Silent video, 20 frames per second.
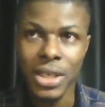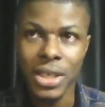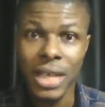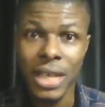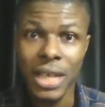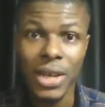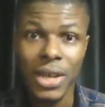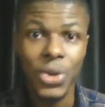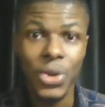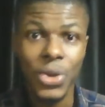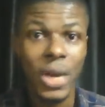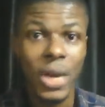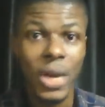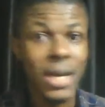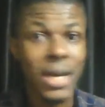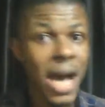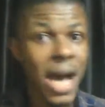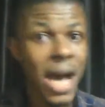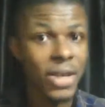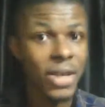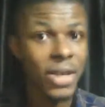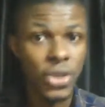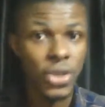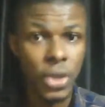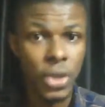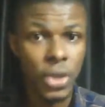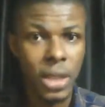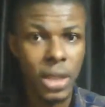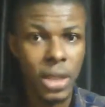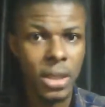is either you are an art
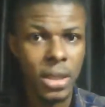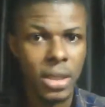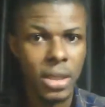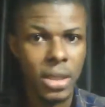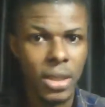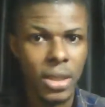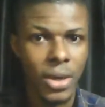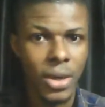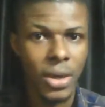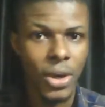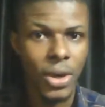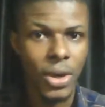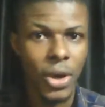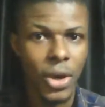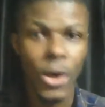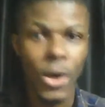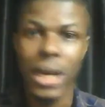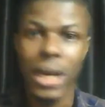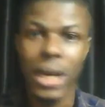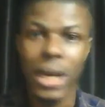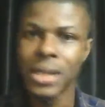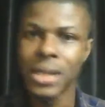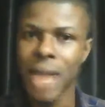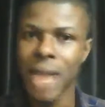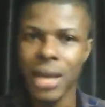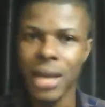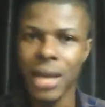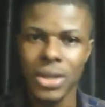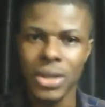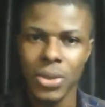student or a
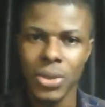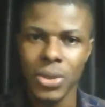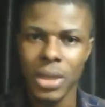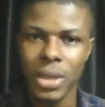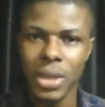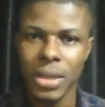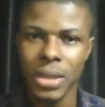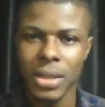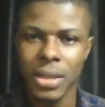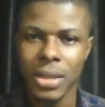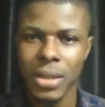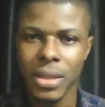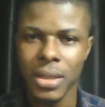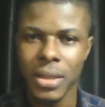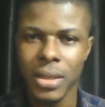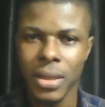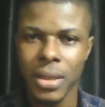science student.